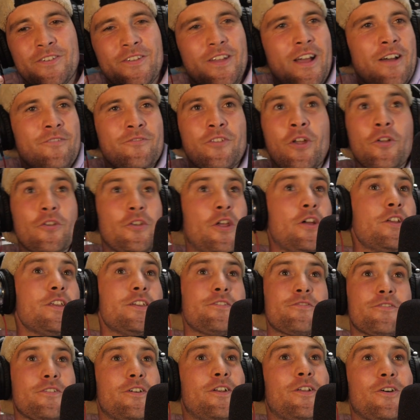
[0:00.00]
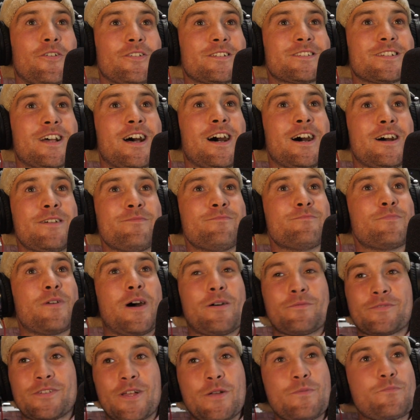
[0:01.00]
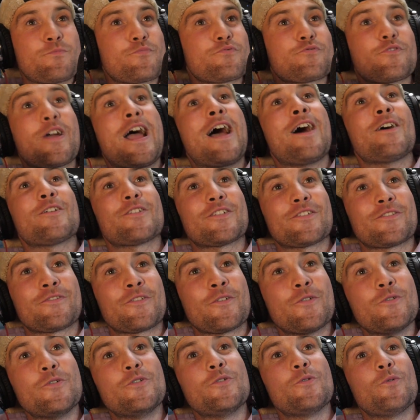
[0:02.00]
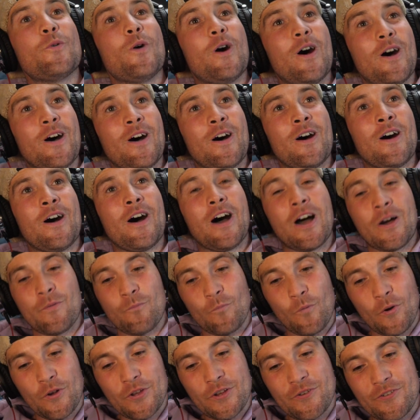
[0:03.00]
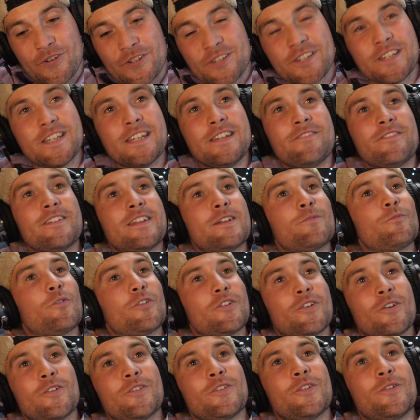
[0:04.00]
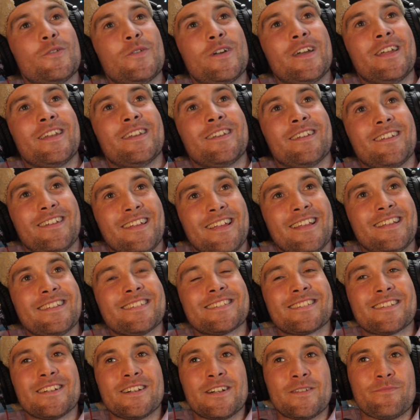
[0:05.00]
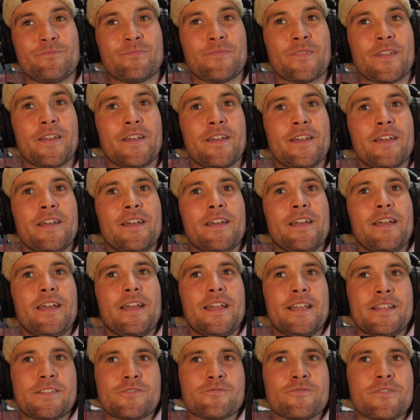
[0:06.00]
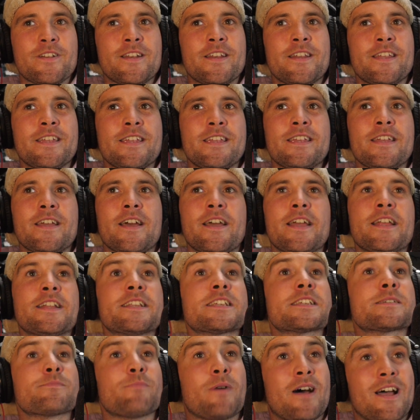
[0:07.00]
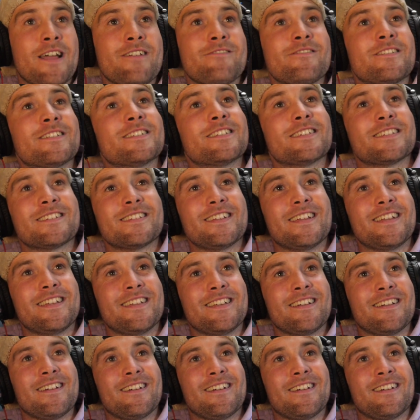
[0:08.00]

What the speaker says: I've not known you for a long time, but I'm so proud of who you are and what you're achieving and what you're doing. It's really inspiring to see.